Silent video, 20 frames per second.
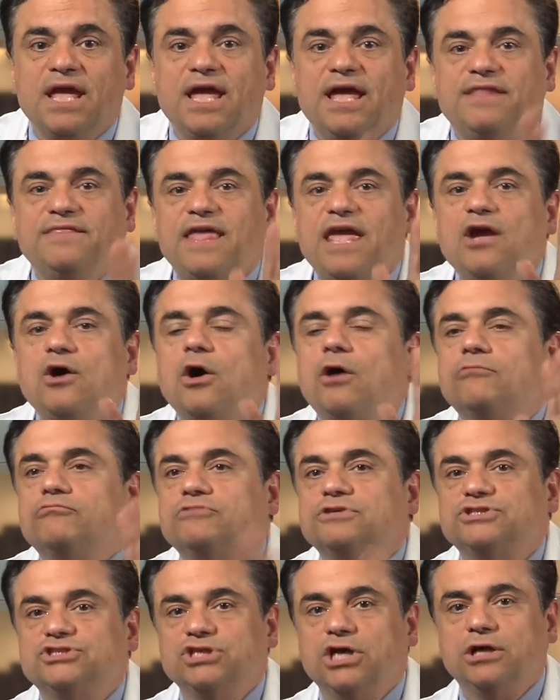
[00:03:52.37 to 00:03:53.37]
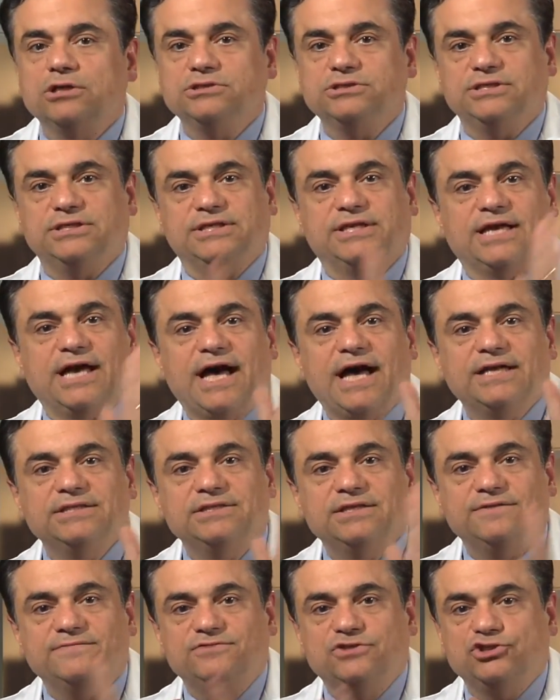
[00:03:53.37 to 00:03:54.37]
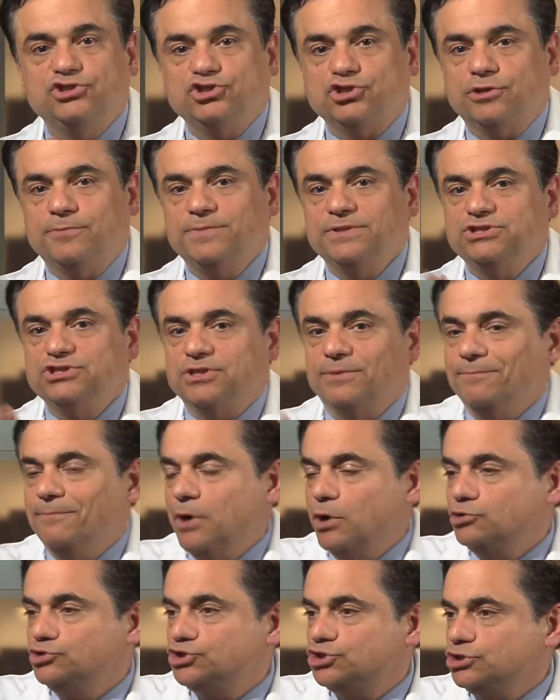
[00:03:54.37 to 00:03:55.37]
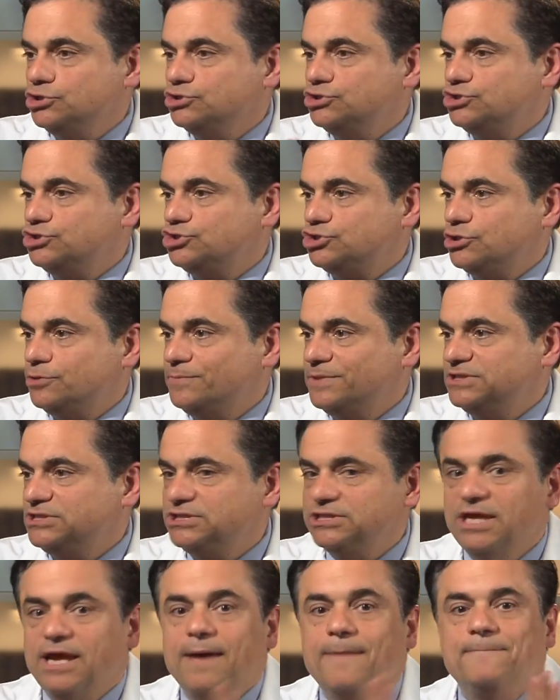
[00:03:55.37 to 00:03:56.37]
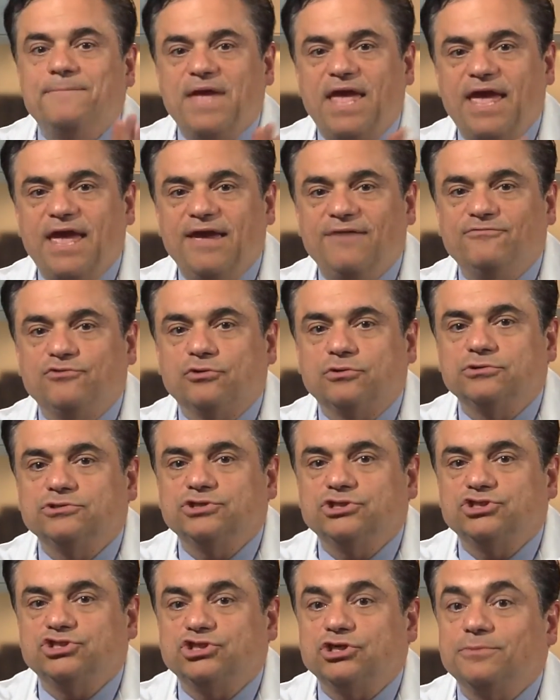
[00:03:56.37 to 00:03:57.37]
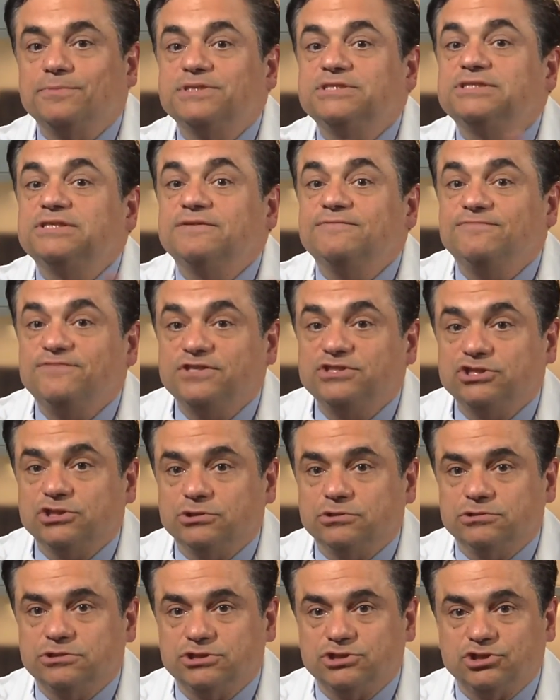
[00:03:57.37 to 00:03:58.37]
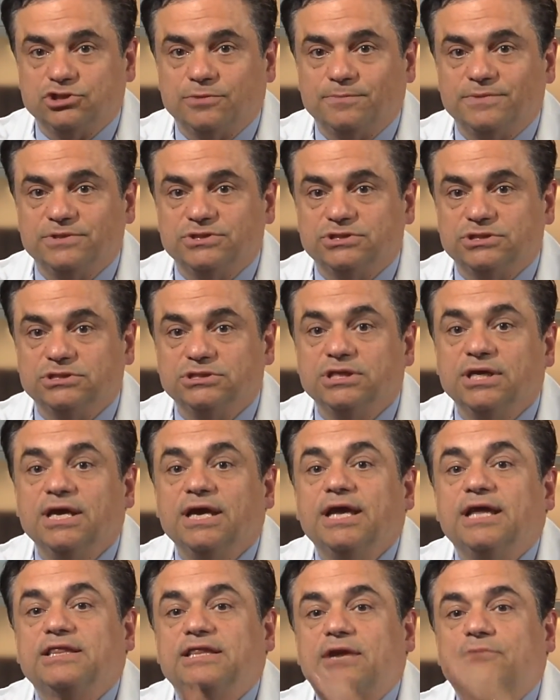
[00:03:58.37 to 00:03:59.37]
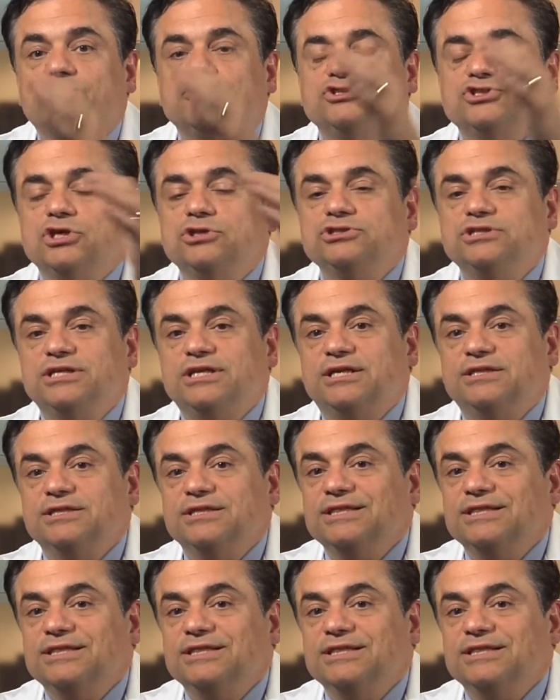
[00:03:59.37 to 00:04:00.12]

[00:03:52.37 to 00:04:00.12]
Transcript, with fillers: And they all result in cognitive disturbance, emotional disturbance, behavioral disturbance, and physical disturbances that result in a